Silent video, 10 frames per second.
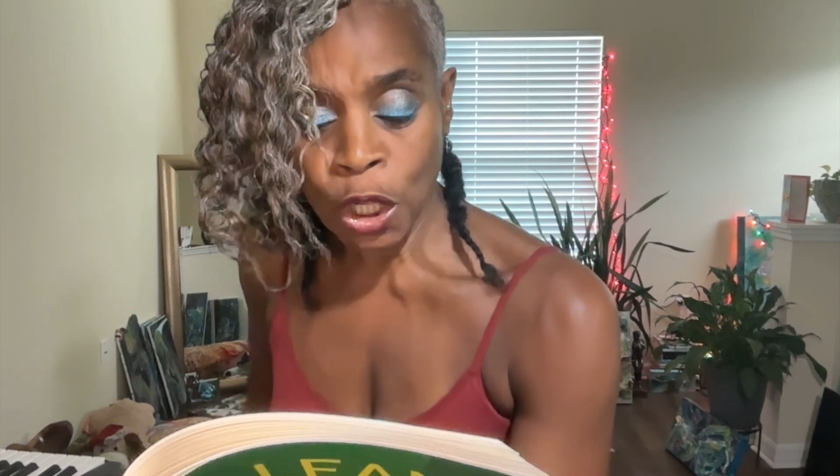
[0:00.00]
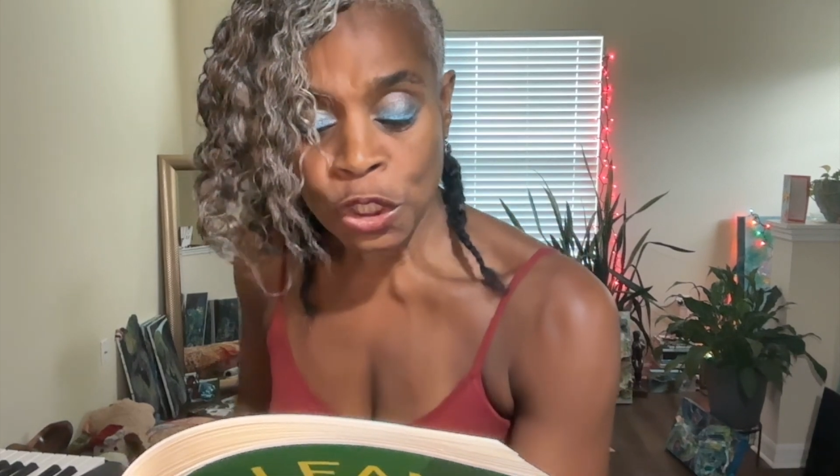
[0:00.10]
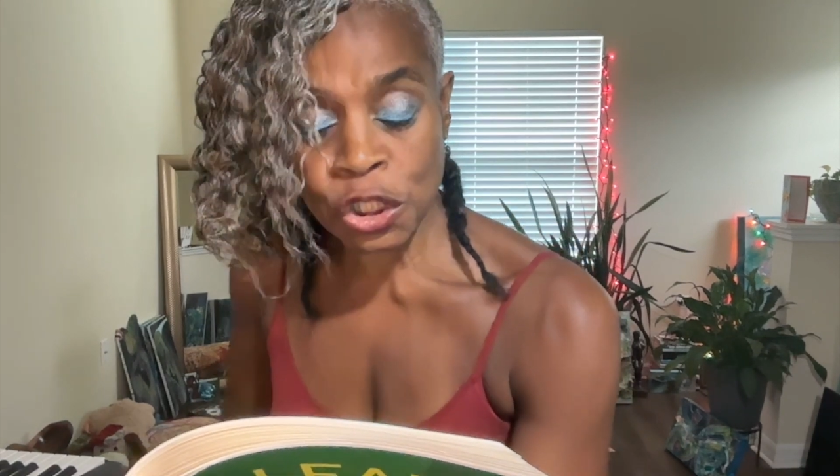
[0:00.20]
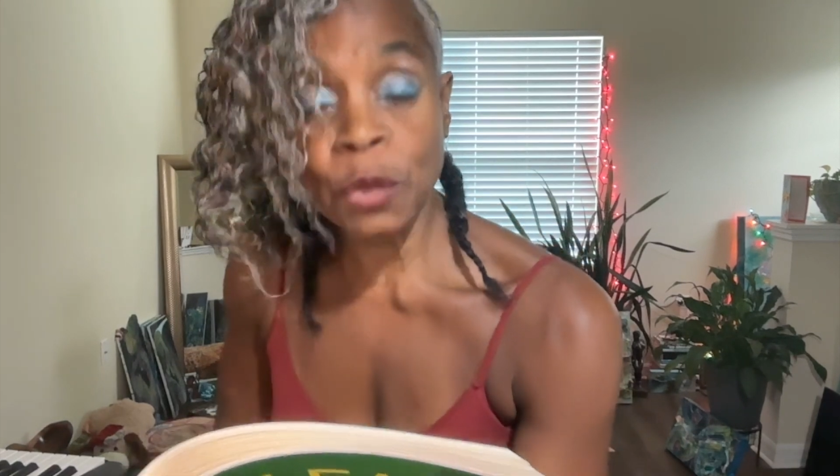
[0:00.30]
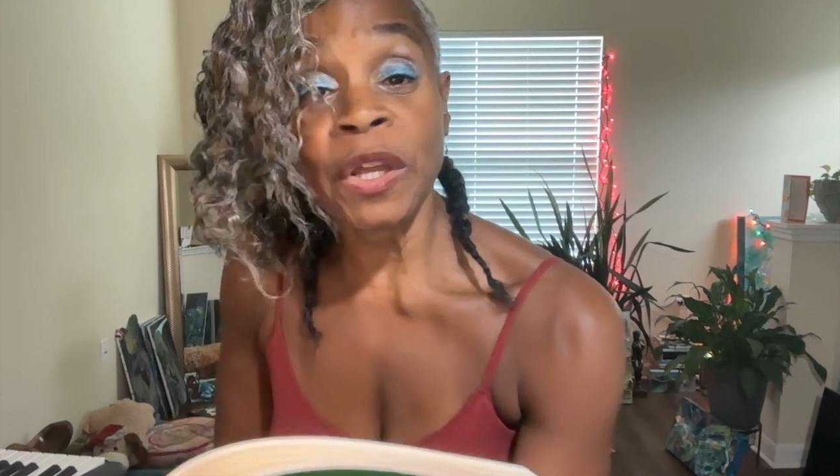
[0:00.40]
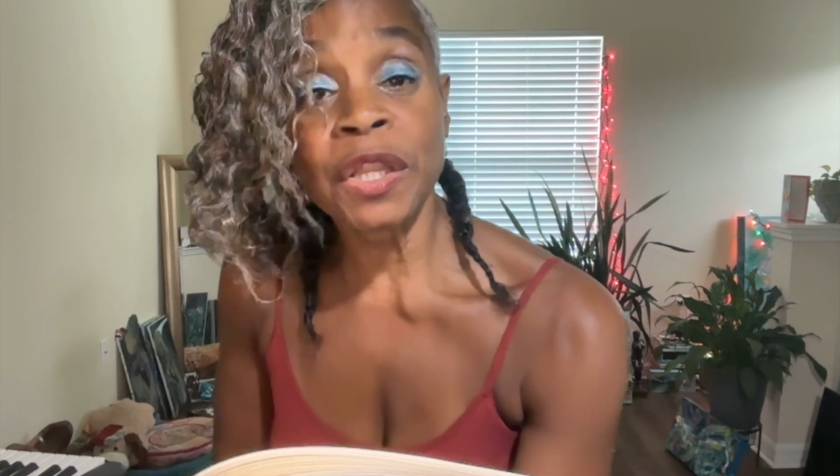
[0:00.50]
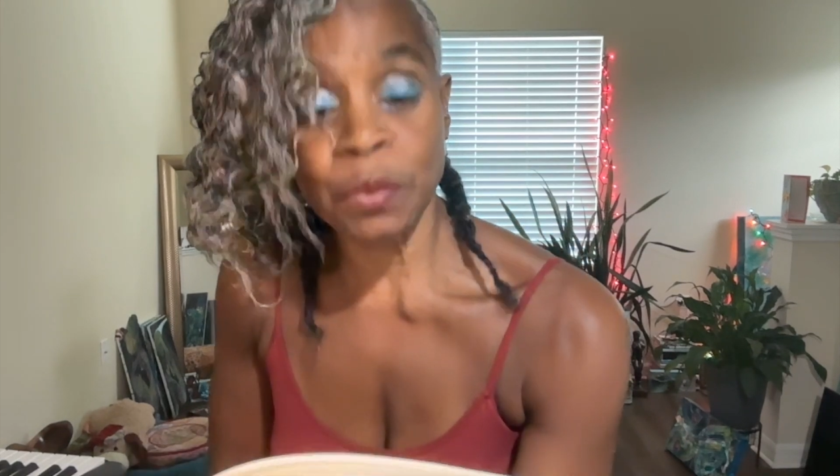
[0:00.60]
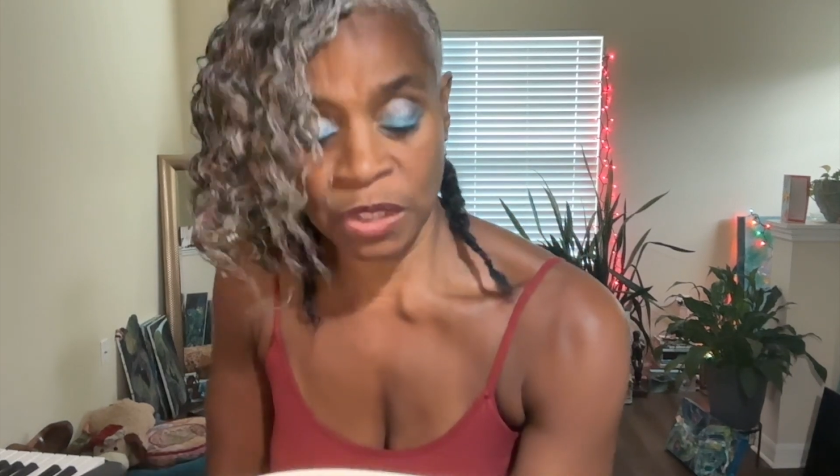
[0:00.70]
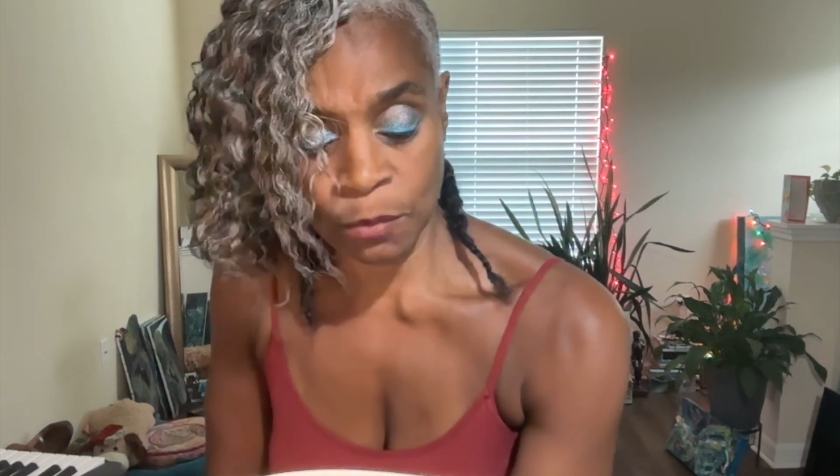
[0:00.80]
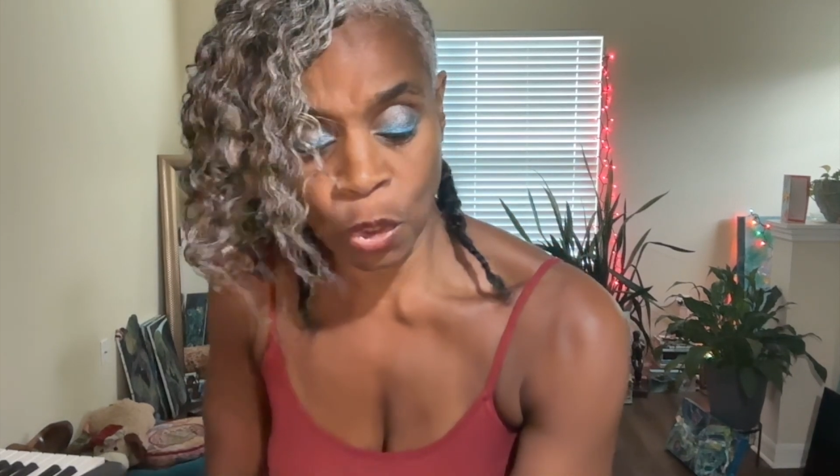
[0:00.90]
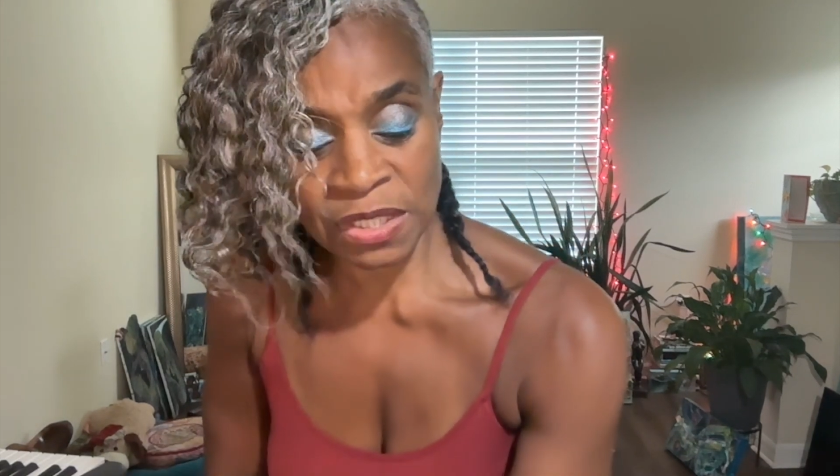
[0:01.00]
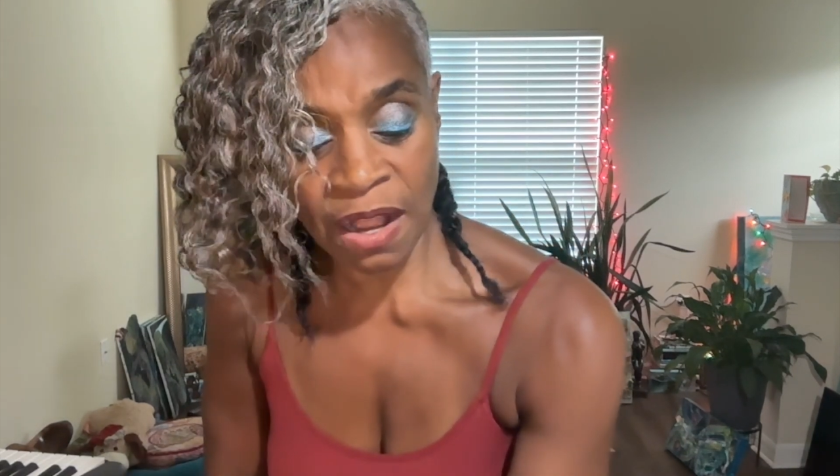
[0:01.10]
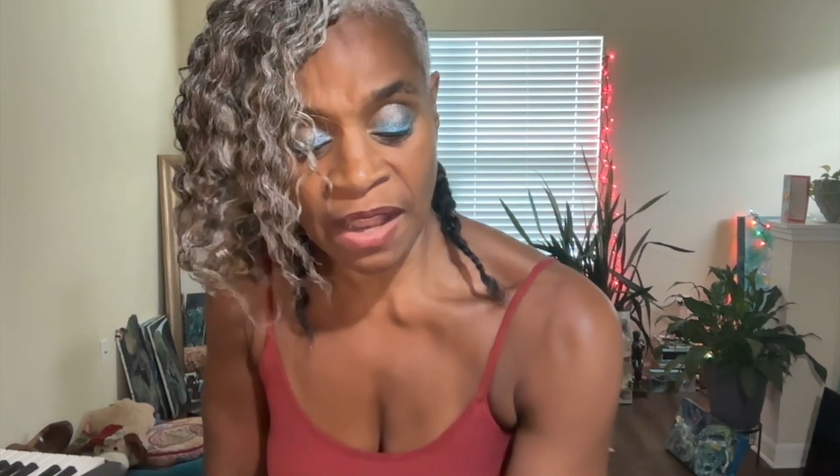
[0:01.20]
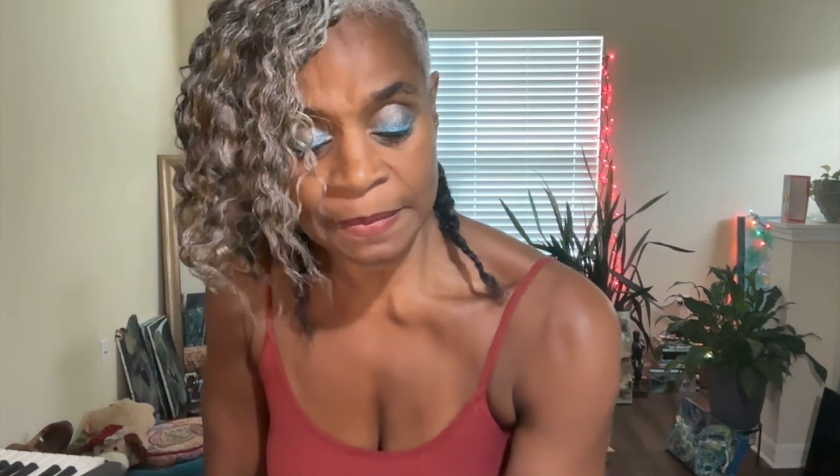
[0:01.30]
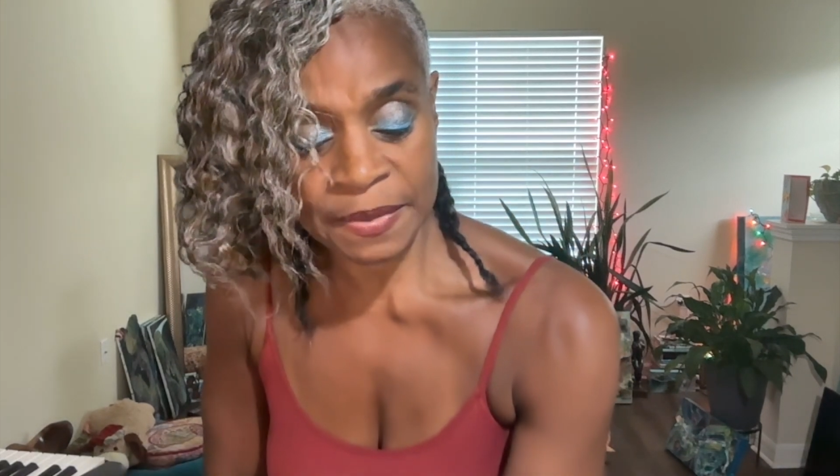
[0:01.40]
Do it 3 more
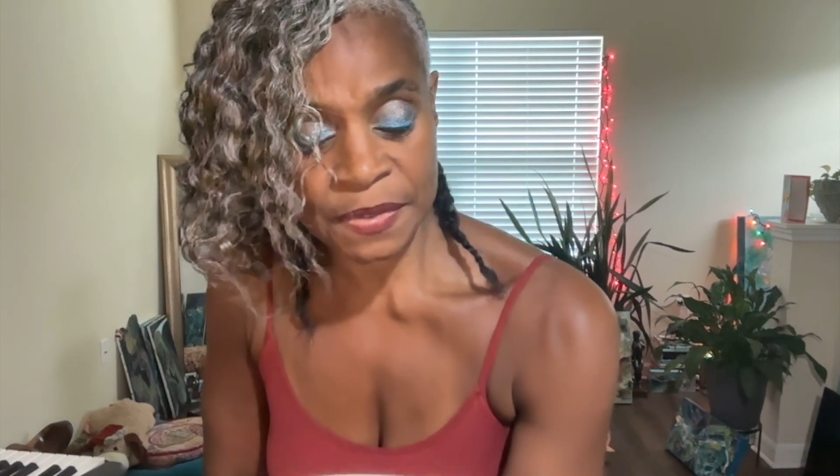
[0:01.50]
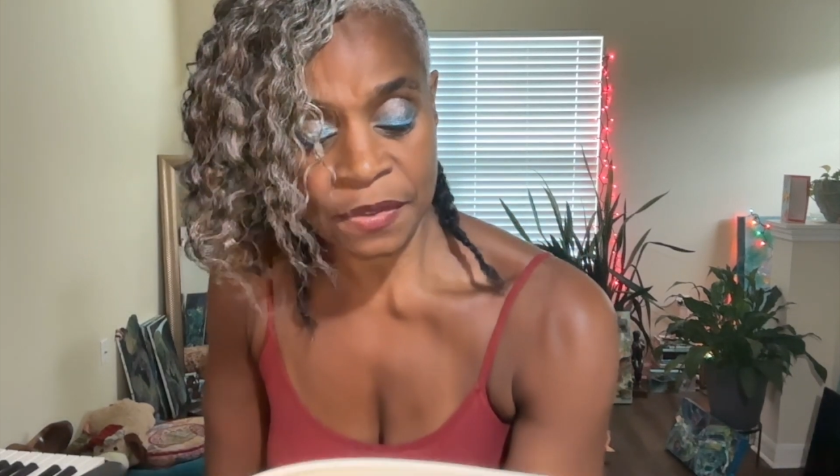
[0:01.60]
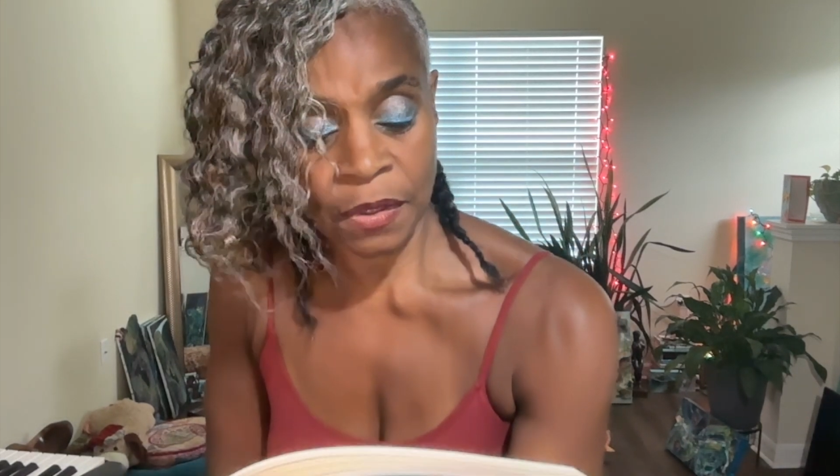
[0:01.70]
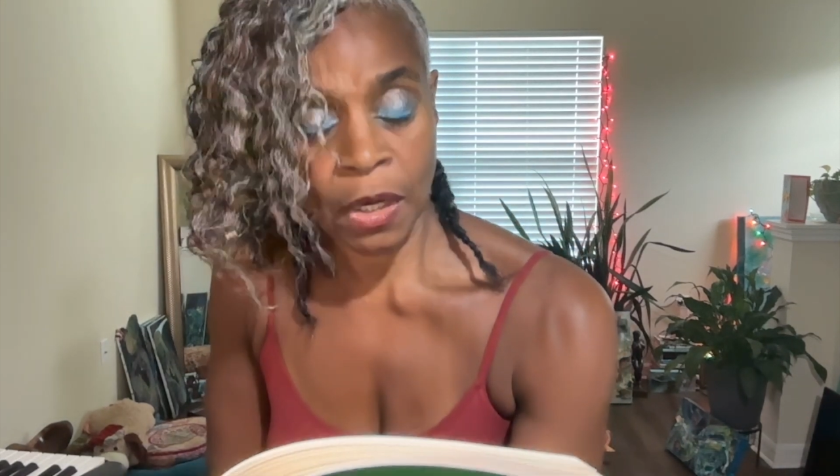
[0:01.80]
times